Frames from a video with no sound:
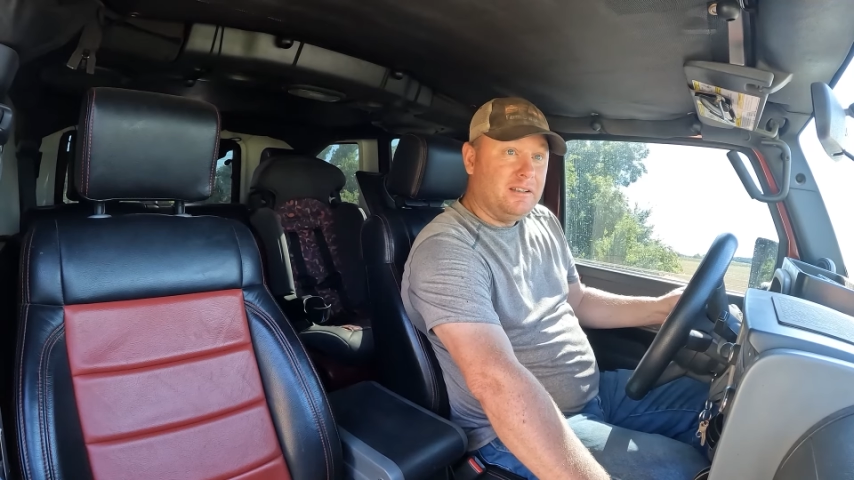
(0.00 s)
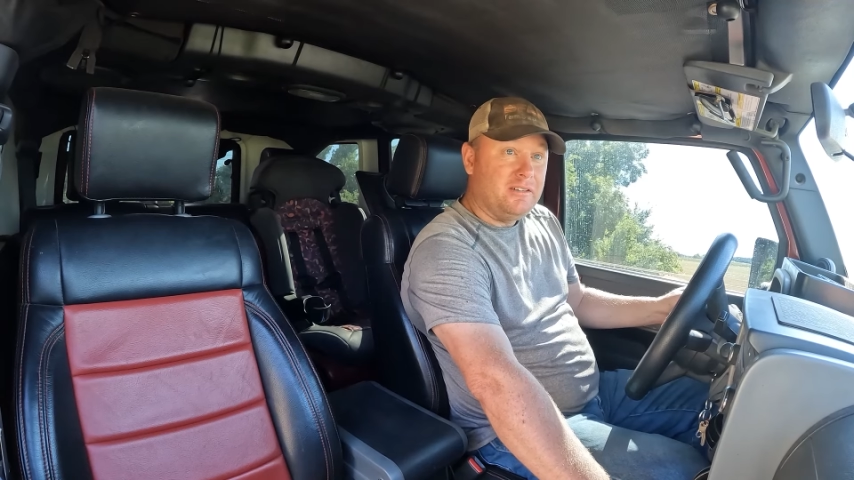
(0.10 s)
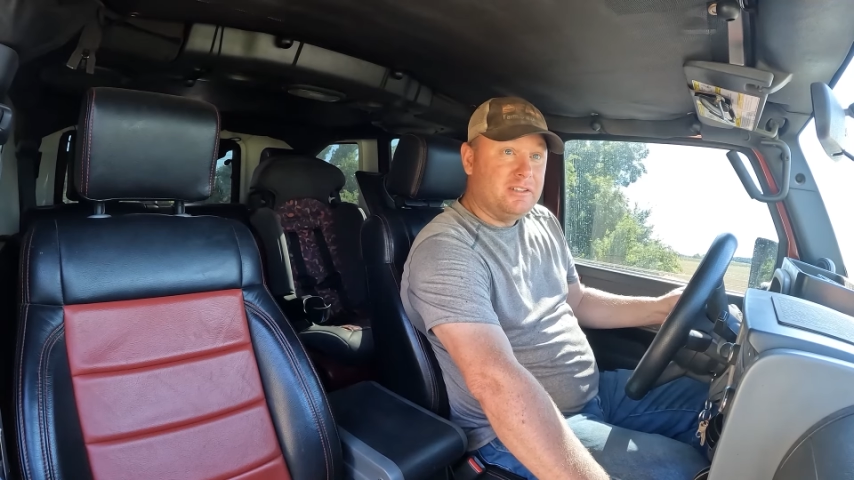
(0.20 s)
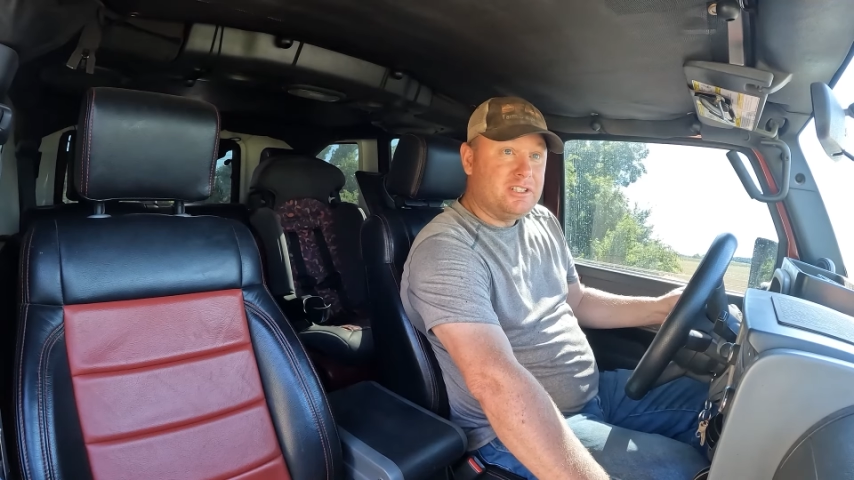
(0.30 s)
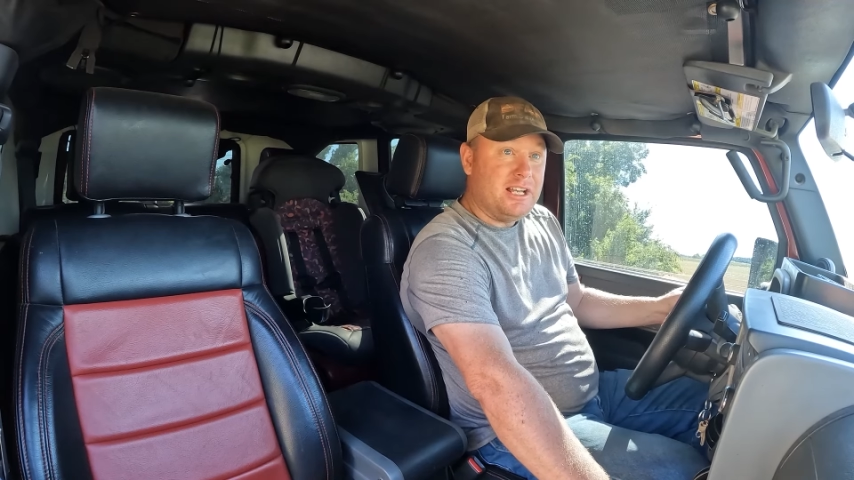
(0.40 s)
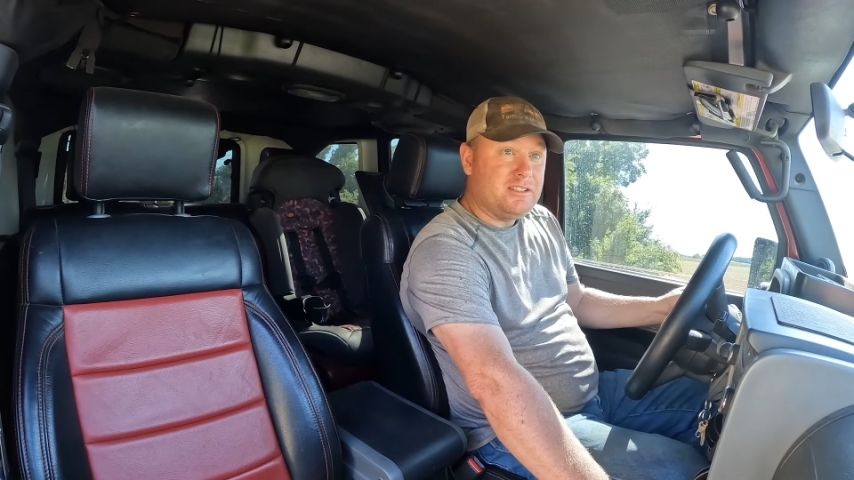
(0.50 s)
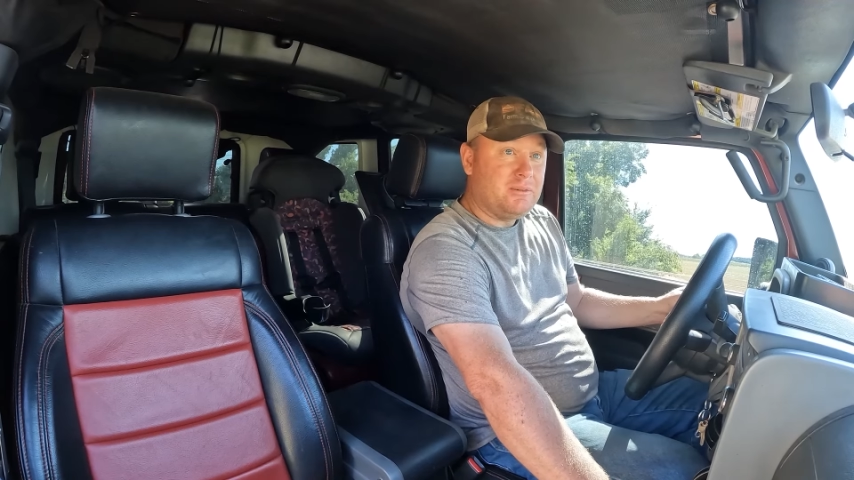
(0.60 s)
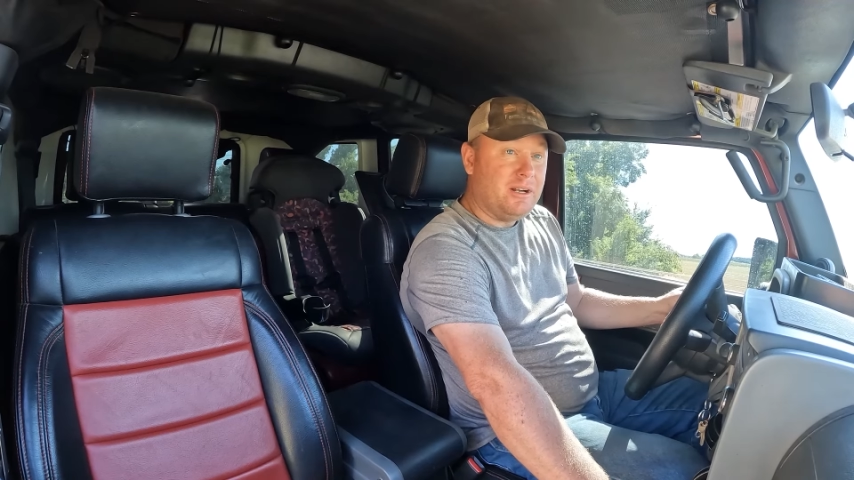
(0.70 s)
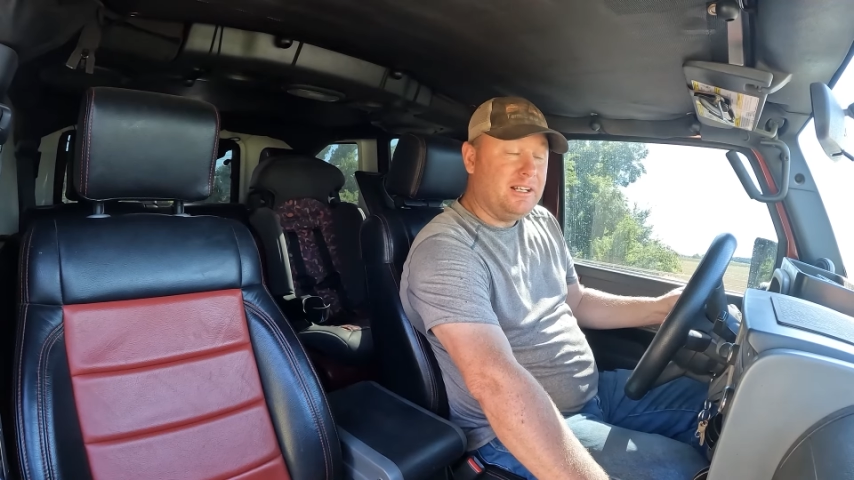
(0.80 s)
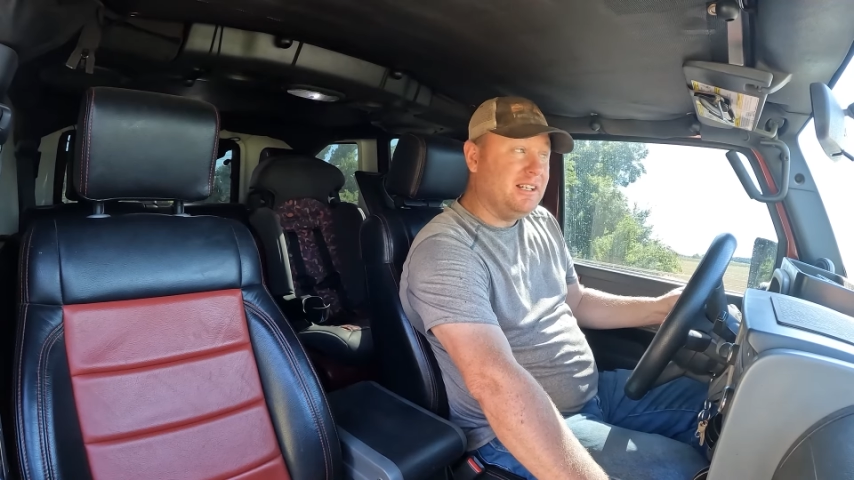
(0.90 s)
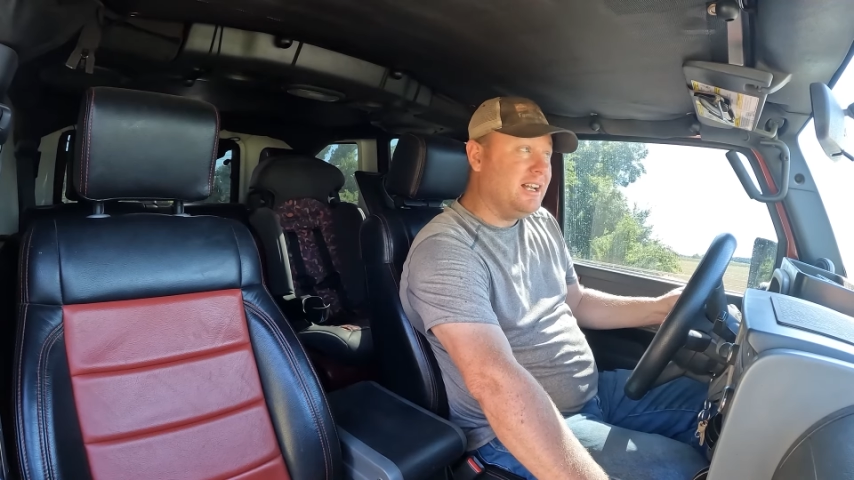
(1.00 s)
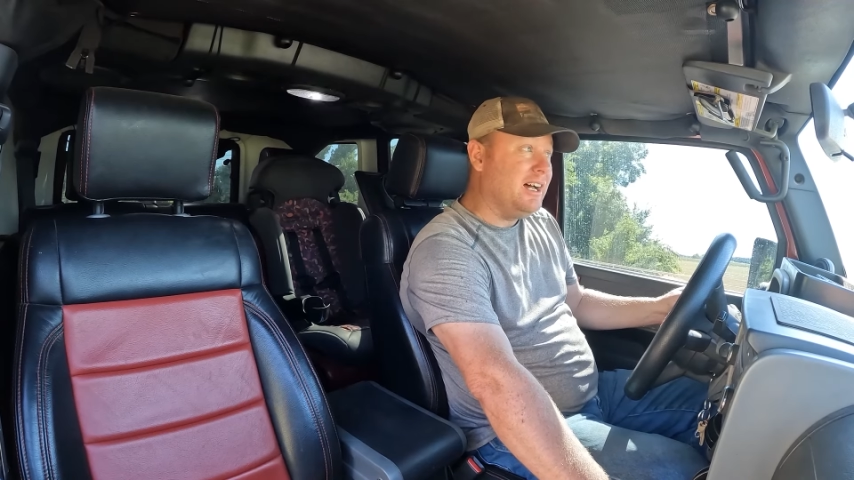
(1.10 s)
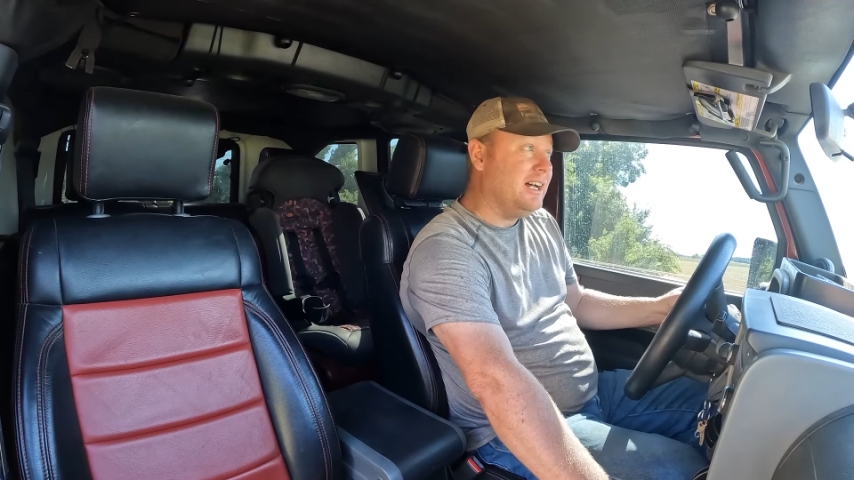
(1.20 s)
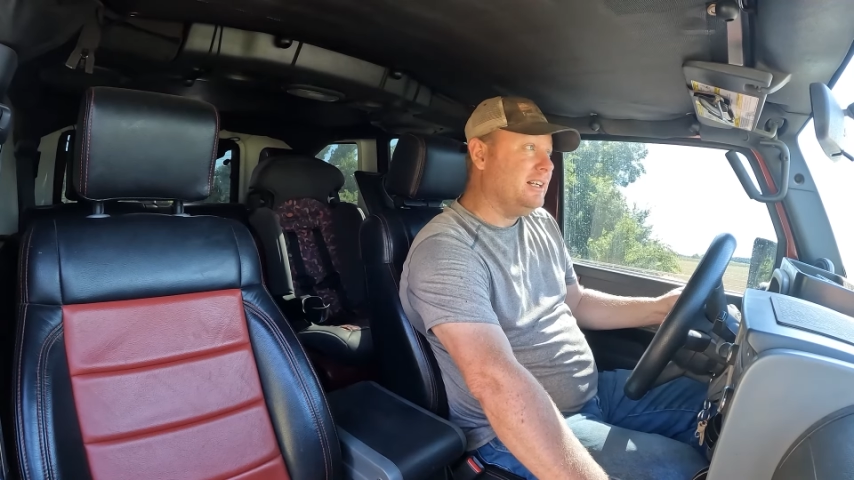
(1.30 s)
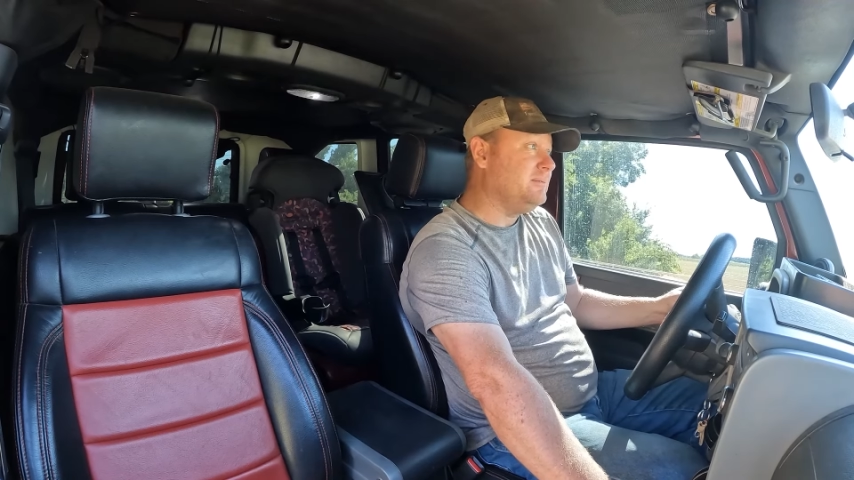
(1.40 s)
There's a chance of rain tonight.